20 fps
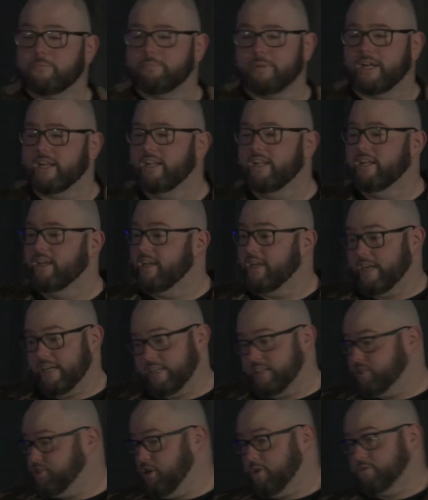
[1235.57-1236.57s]
But He
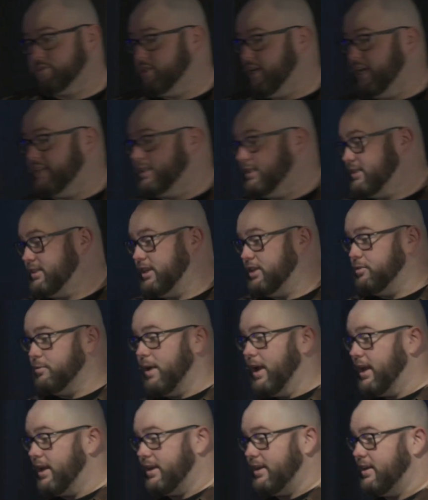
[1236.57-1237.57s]
chose not to send
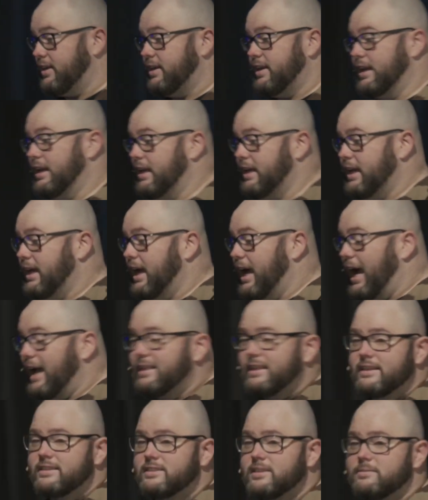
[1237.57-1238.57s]
rain. I
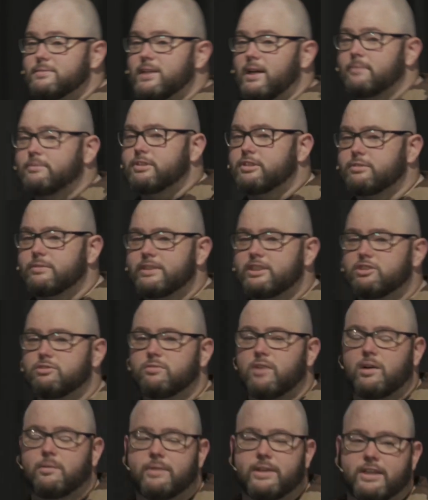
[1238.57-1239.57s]
think sometimes the reason
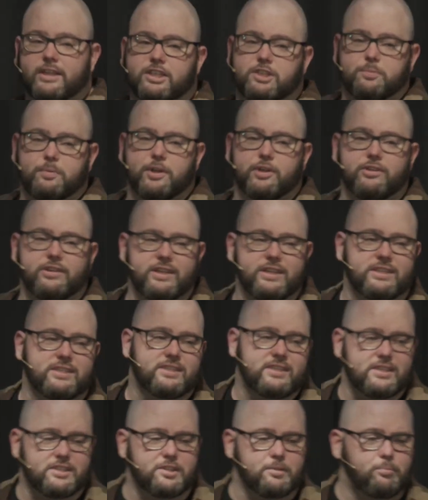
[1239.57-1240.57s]
why we experience
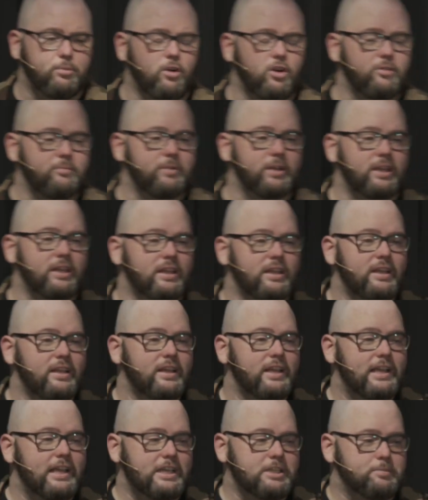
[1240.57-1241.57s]
disappointment
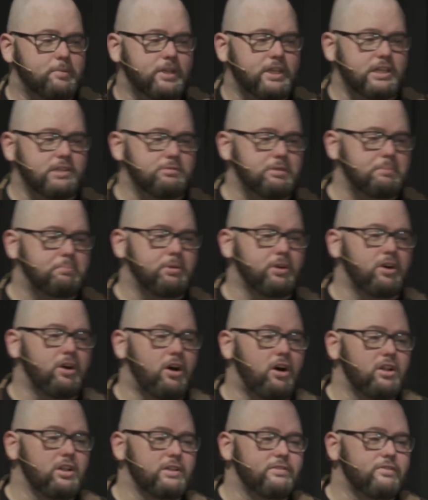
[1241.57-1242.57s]
is because we put
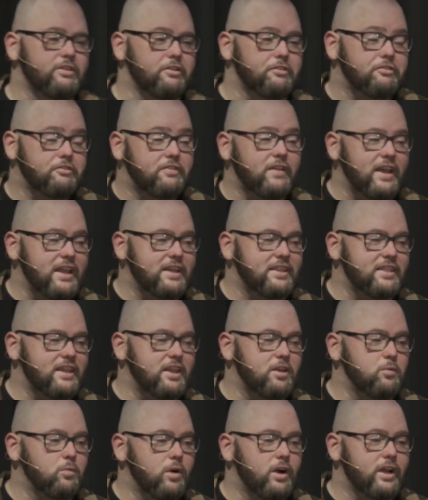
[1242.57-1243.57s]
all of our faith
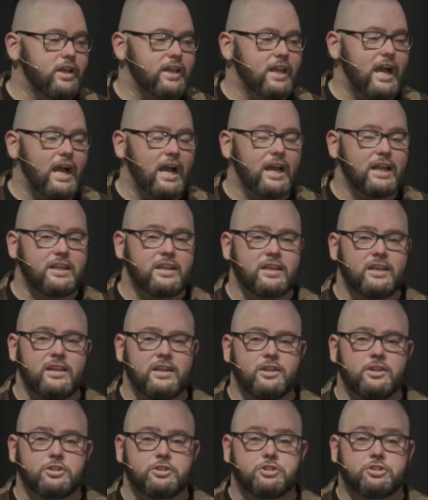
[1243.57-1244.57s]
in what God
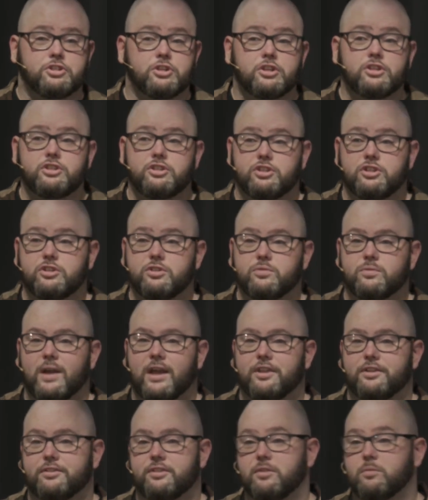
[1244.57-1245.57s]
should do
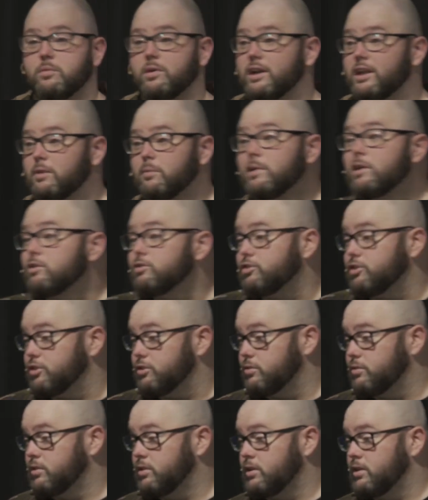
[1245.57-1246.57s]
rather than what He will do.
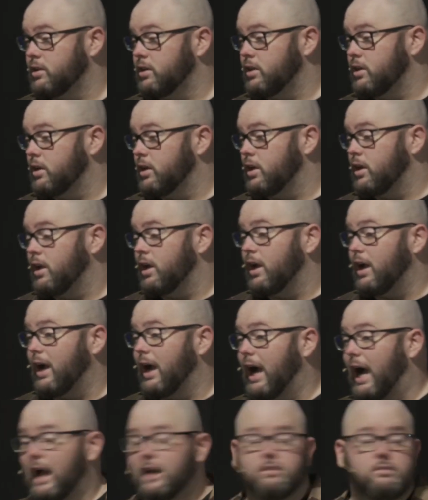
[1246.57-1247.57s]

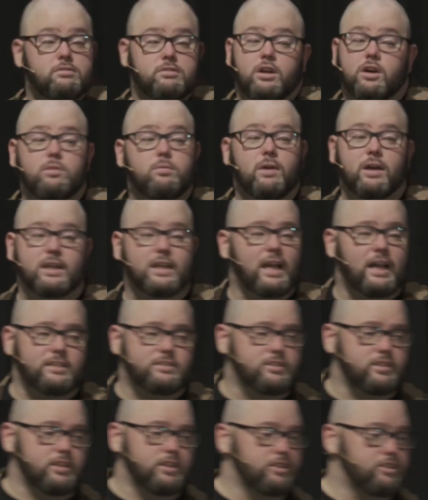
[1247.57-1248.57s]
I don't know what God's
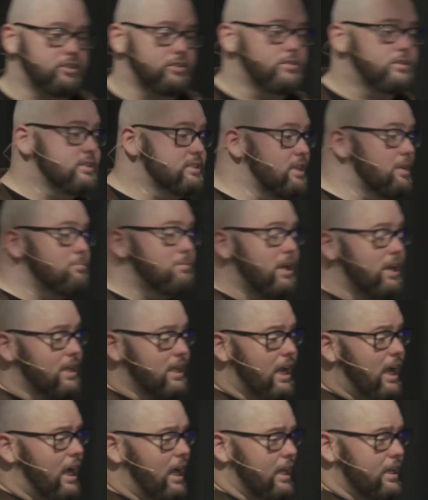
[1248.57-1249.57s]
going to do because I'm not
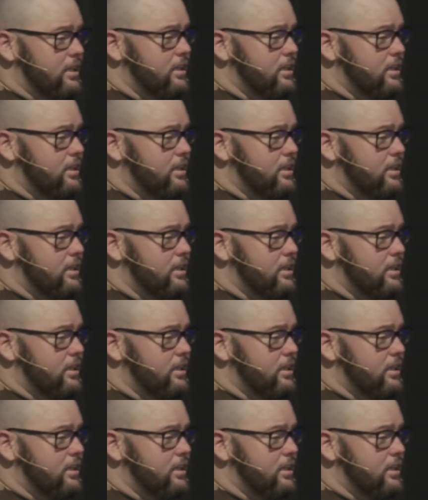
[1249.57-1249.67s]
God.